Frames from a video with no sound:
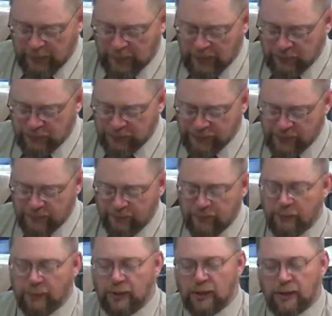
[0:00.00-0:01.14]
and the son of
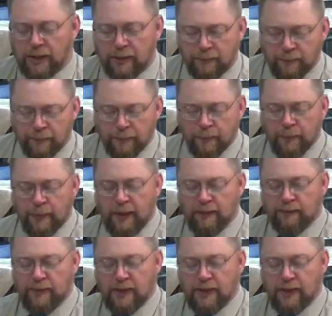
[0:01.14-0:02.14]
Remaliah have